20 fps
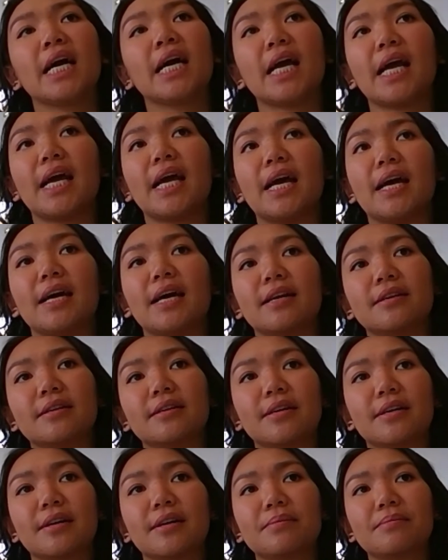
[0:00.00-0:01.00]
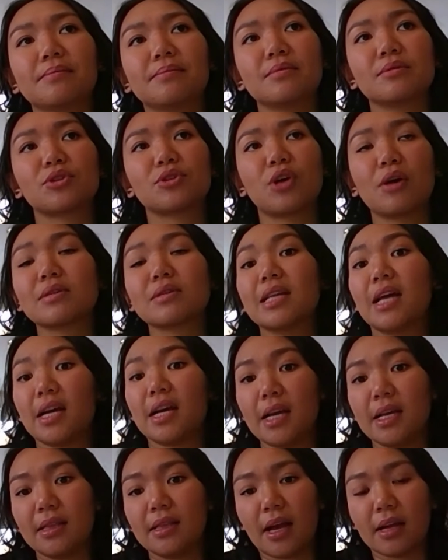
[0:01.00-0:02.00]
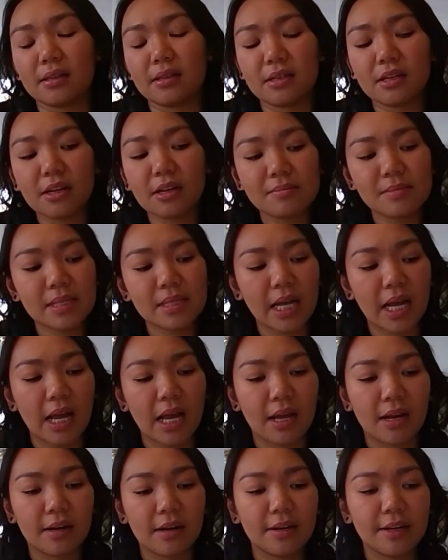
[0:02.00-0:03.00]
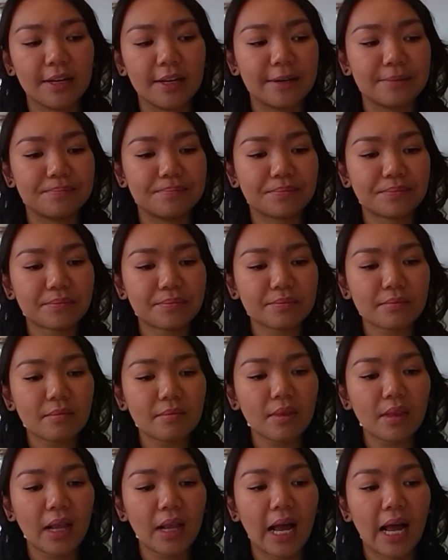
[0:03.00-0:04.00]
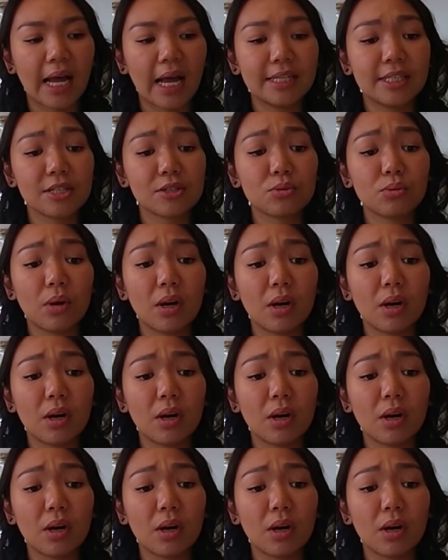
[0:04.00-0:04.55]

And so I was lucky in that terms, and I just